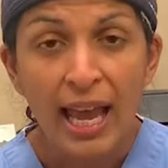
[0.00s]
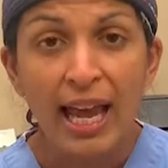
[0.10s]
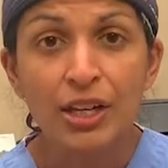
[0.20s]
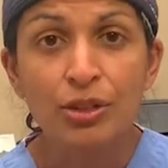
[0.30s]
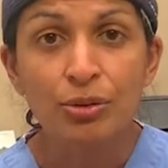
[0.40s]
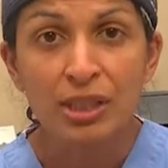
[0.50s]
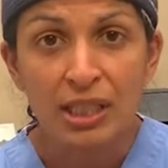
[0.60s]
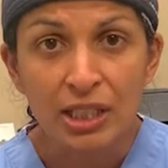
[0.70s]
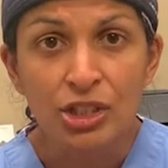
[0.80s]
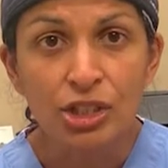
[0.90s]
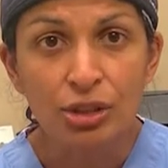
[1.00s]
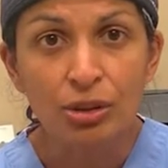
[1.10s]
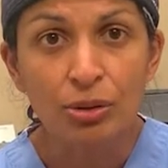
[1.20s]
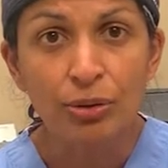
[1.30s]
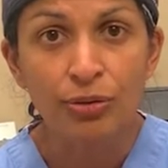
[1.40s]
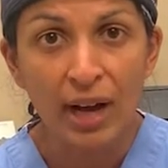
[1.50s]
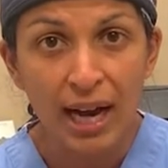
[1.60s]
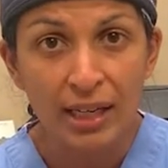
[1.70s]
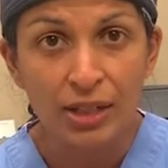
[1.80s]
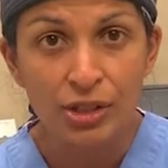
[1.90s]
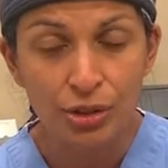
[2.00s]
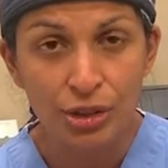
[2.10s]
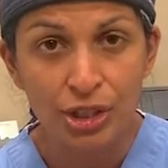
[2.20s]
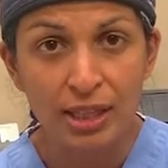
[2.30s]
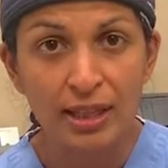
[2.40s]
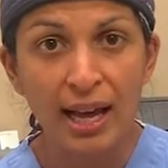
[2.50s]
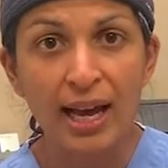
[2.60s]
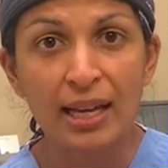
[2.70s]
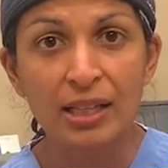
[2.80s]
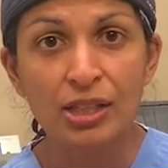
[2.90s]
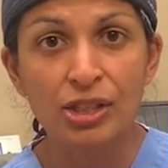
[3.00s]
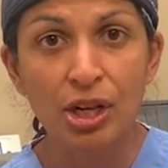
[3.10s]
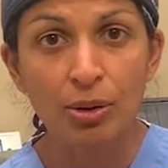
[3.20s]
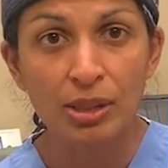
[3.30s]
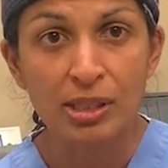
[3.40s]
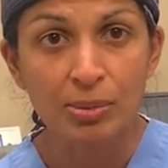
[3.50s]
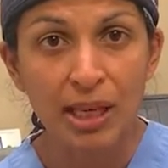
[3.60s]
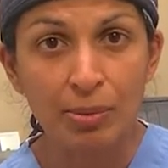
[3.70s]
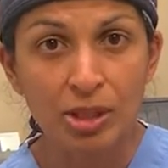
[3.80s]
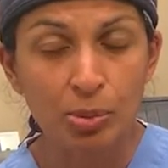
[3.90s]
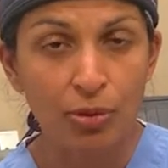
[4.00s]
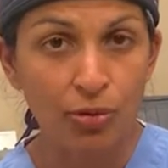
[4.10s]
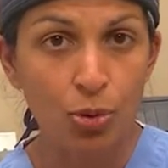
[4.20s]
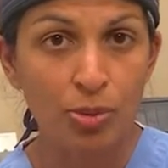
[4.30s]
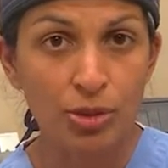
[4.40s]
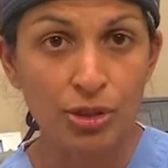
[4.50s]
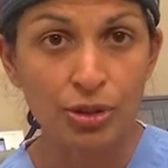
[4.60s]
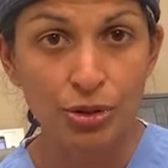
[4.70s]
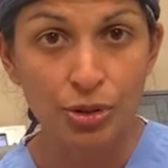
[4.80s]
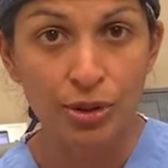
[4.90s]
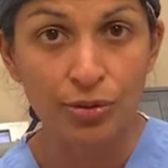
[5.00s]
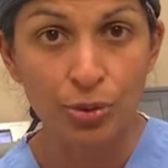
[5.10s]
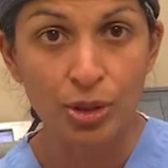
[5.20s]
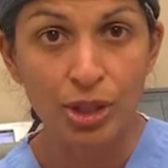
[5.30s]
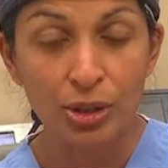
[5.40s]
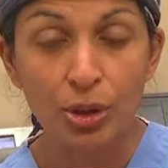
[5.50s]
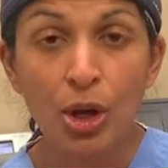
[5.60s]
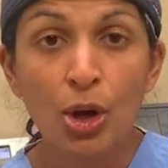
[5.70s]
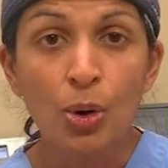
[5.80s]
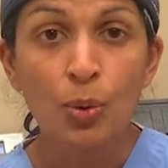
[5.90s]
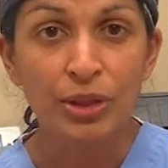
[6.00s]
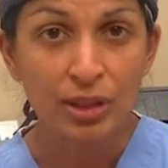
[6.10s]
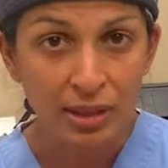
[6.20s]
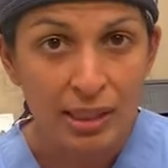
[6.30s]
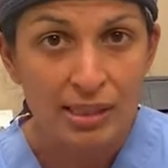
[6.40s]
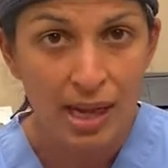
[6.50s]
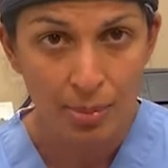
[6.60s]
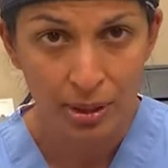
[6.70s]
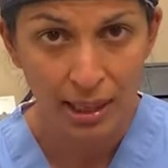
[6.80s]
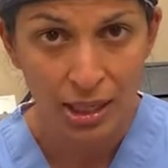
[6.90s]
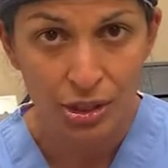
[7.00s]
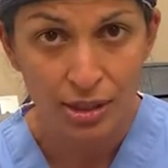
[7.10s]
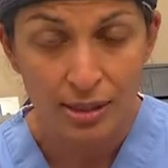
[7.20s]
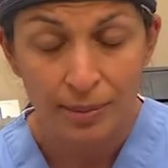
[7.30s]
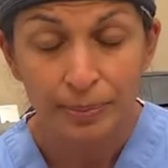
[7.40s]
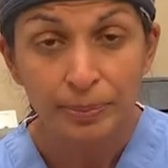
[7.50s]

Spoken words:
and you need to find the surgeon that is going to be able to perform your surgery for you with the least complications.